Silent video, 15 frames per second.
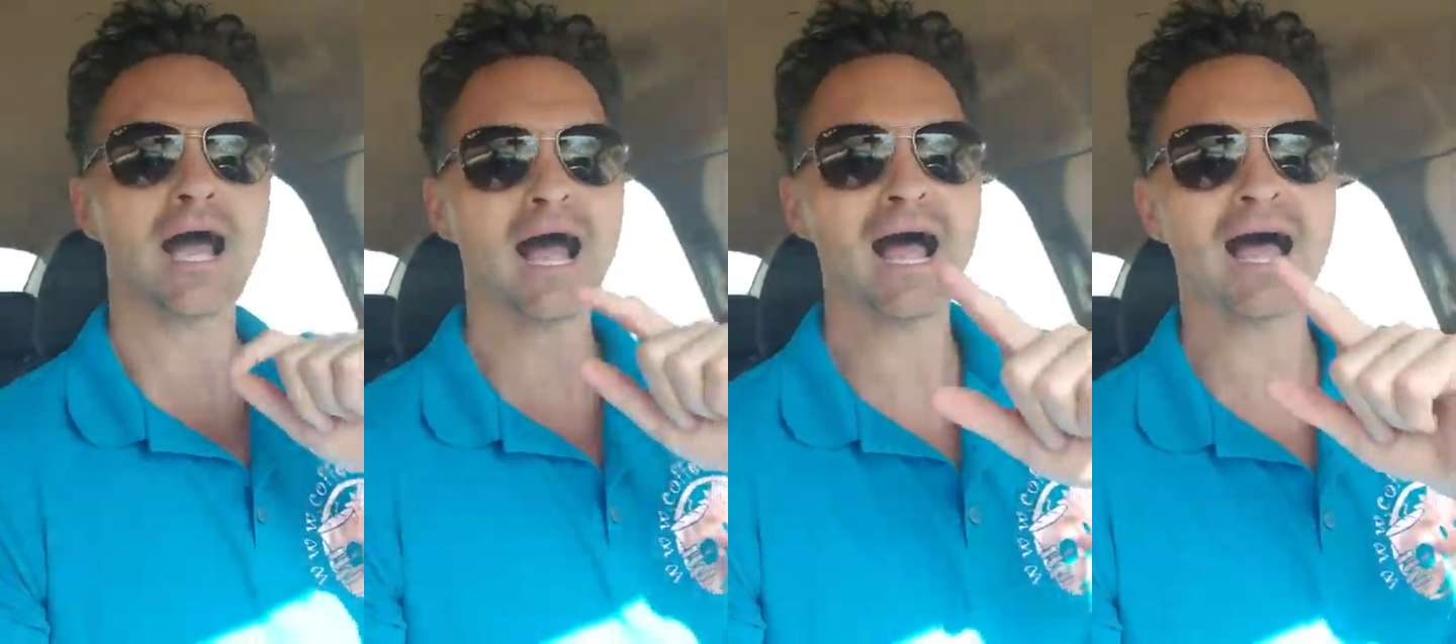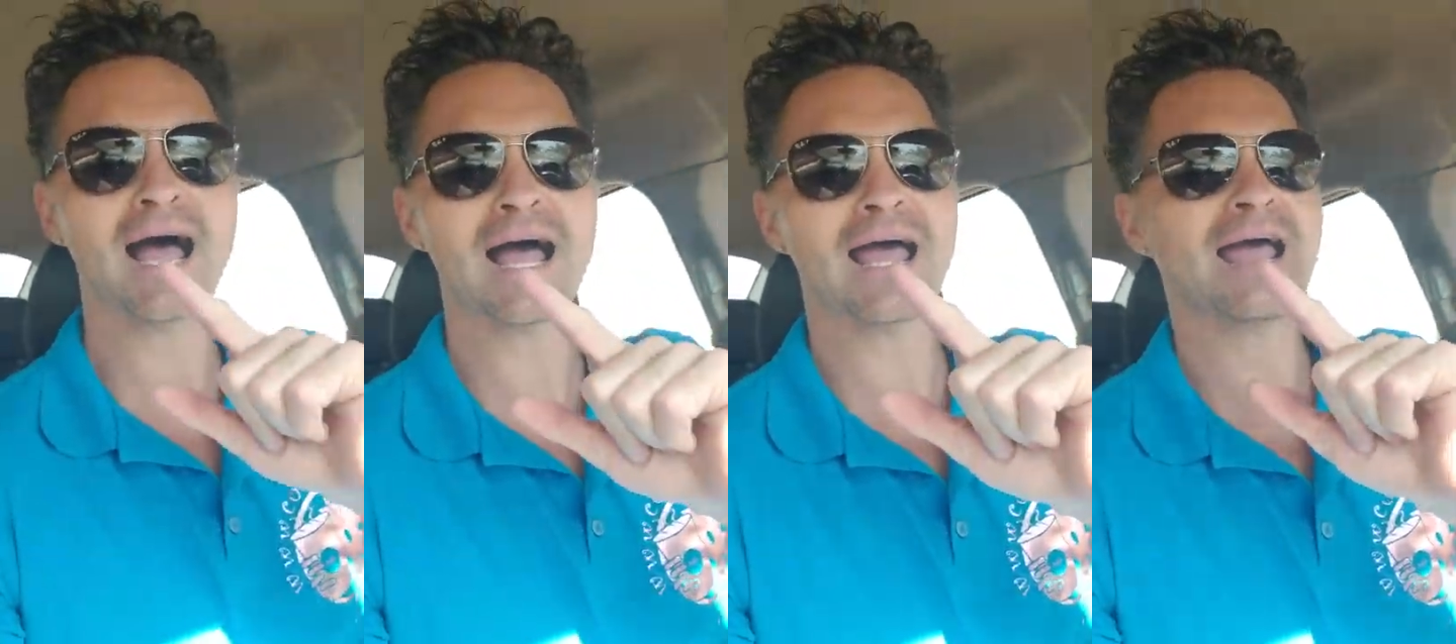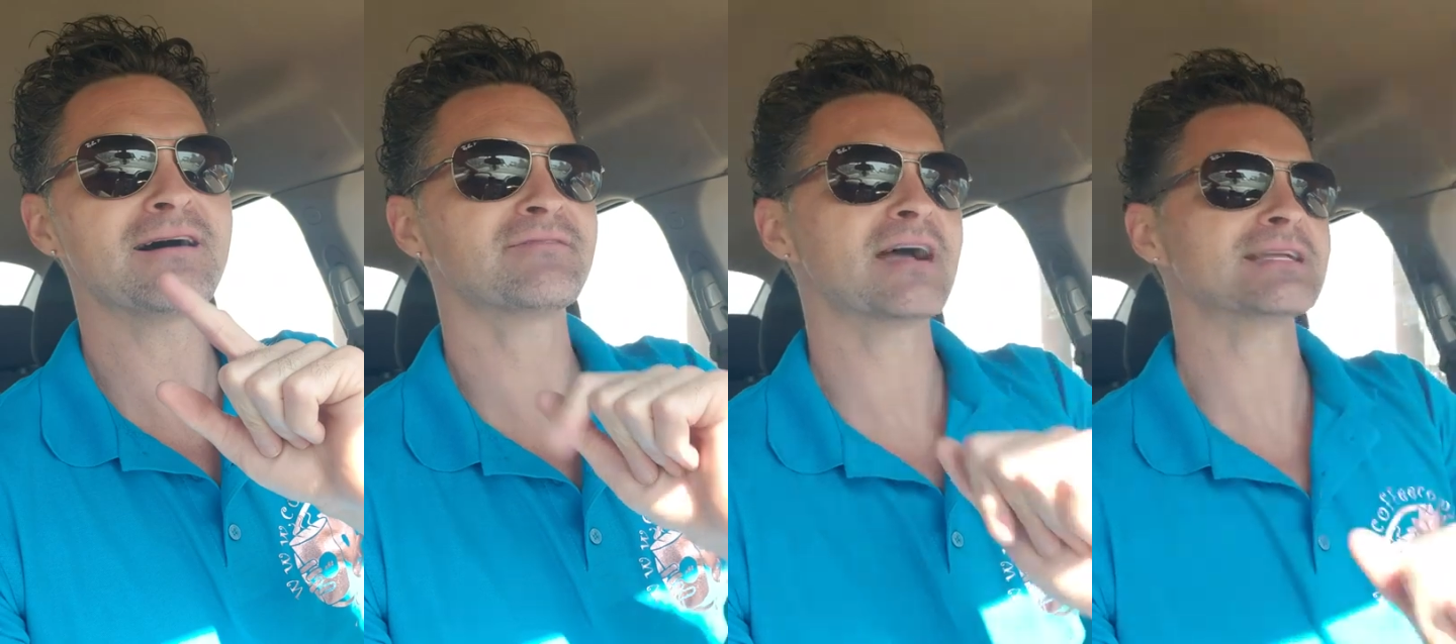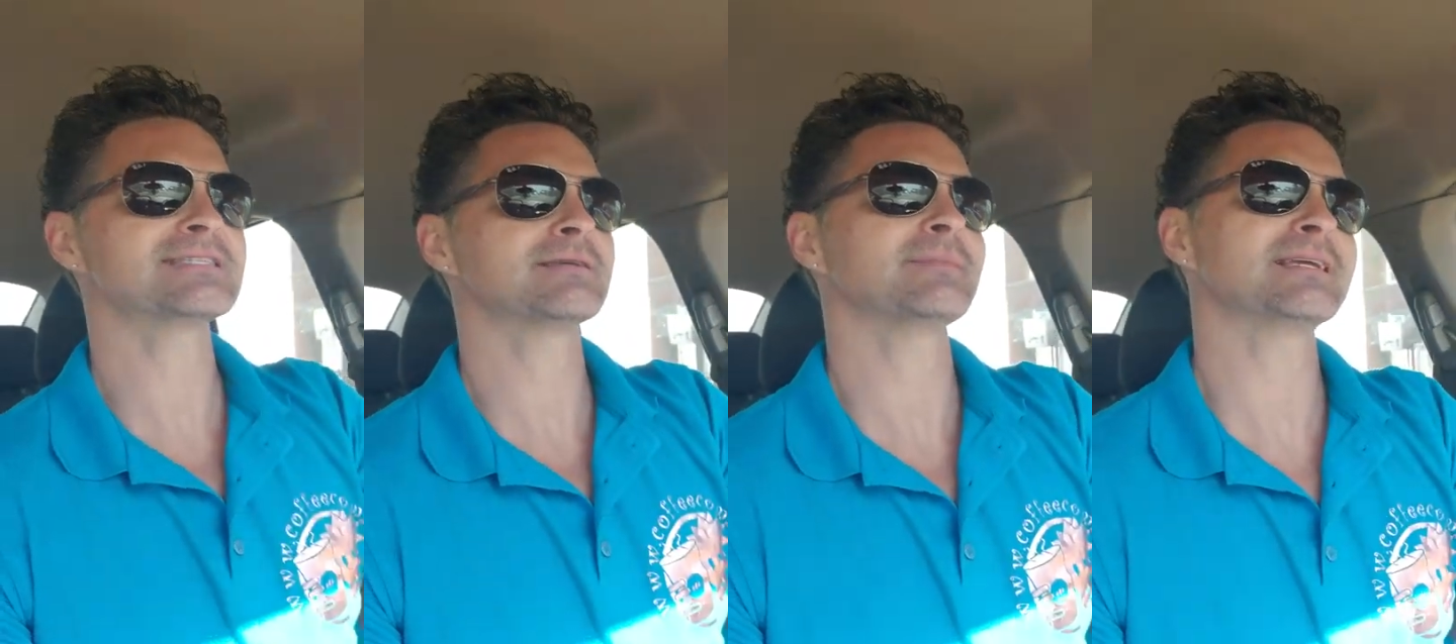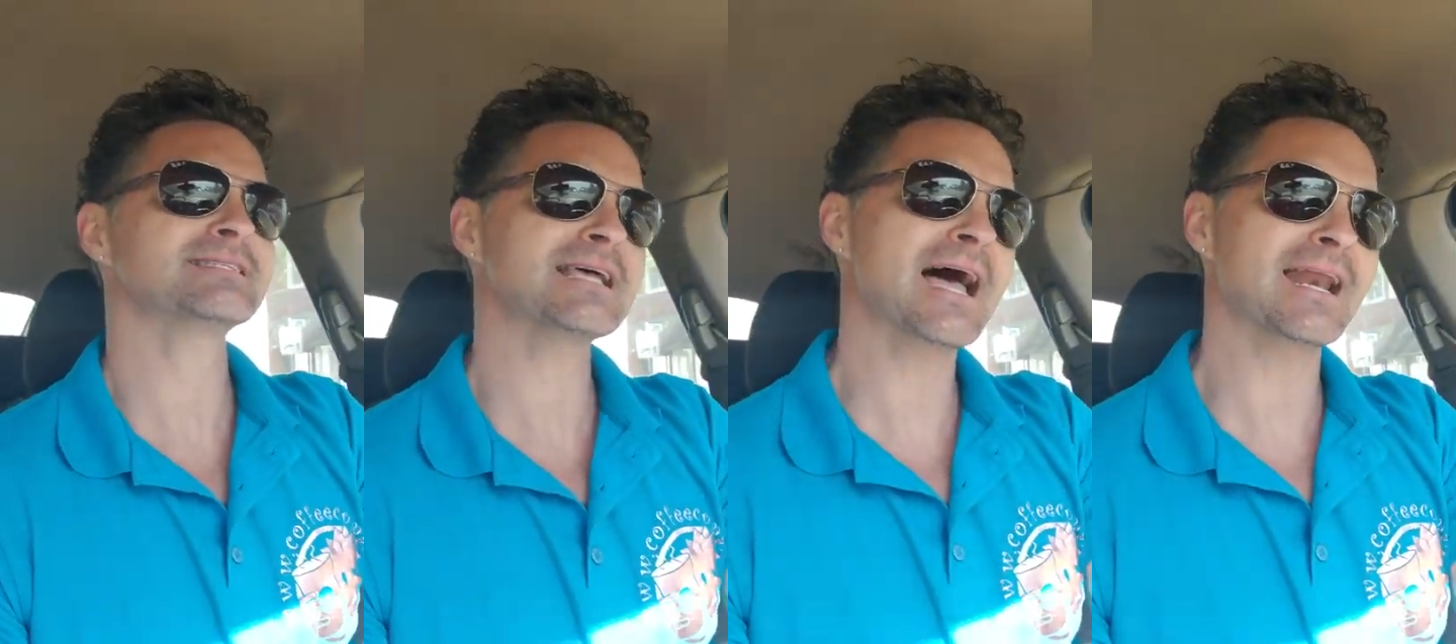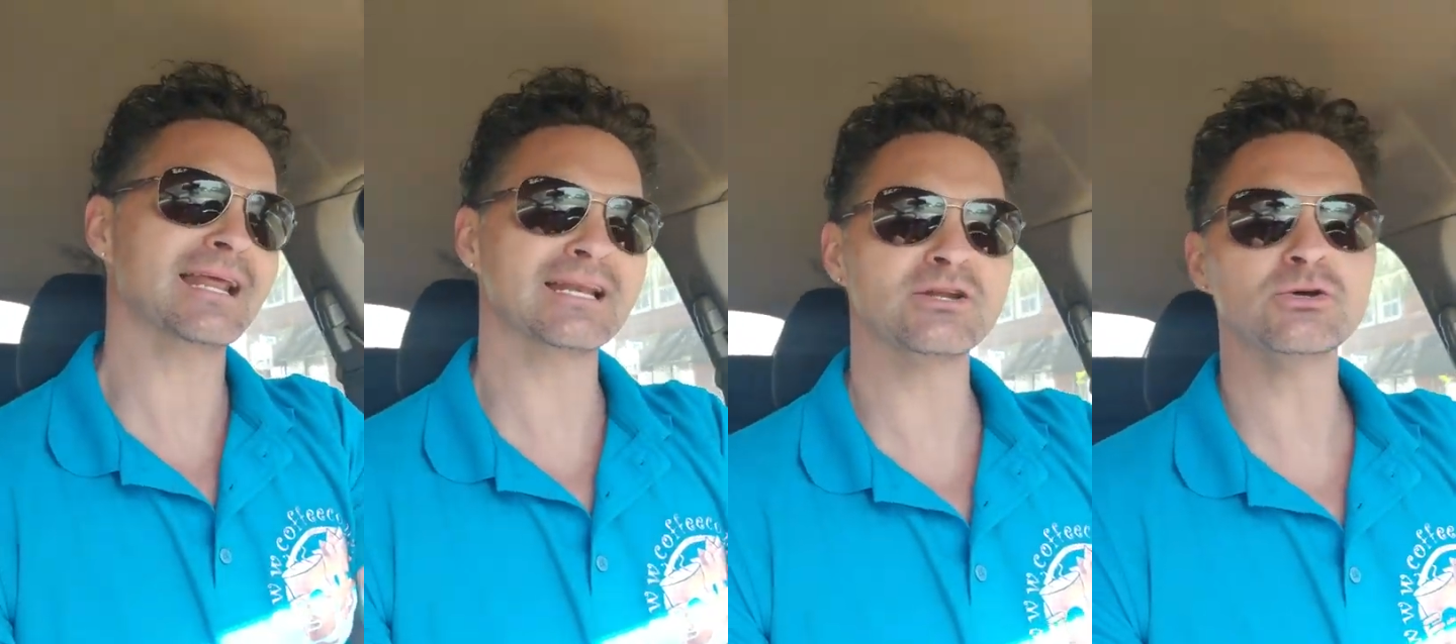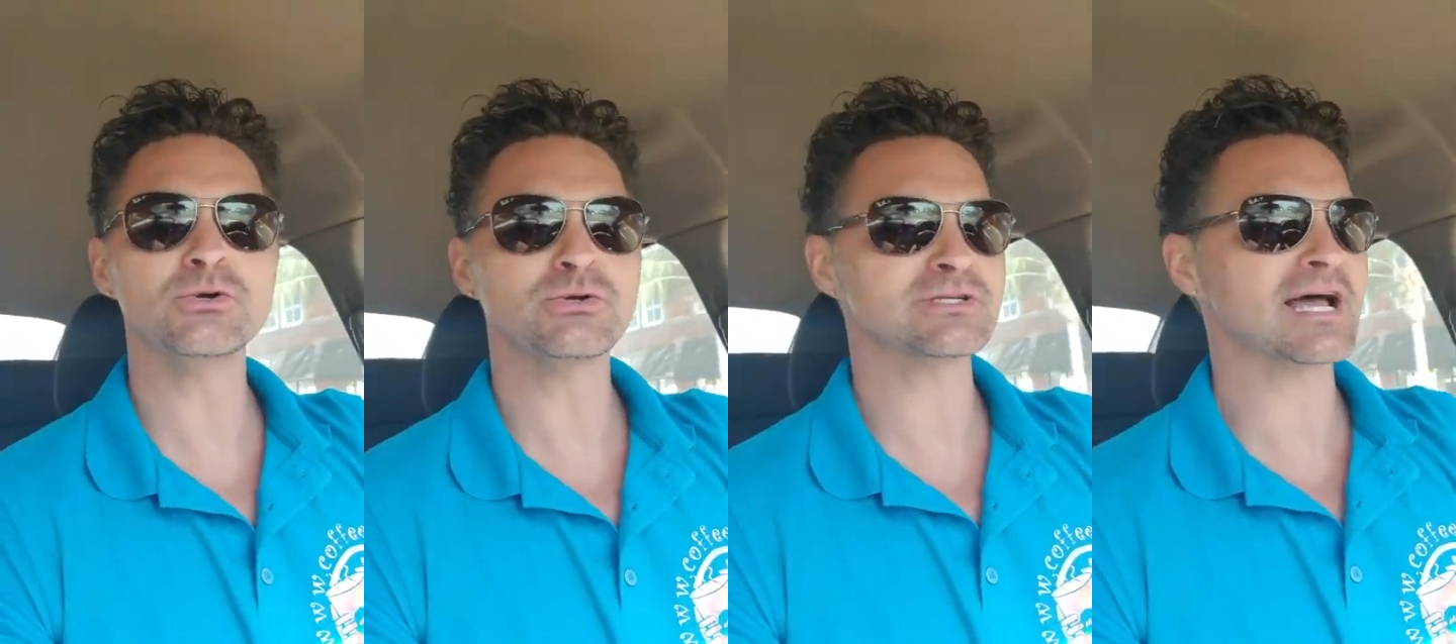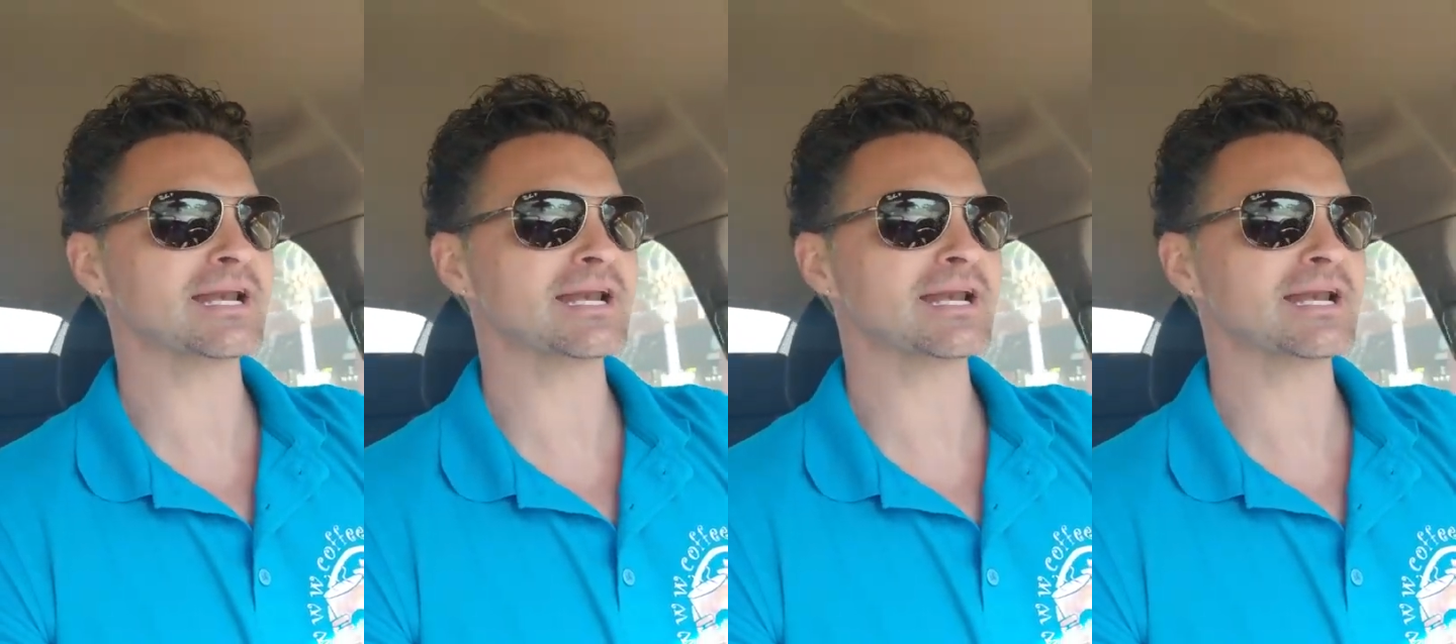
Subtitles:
I have got some exciting news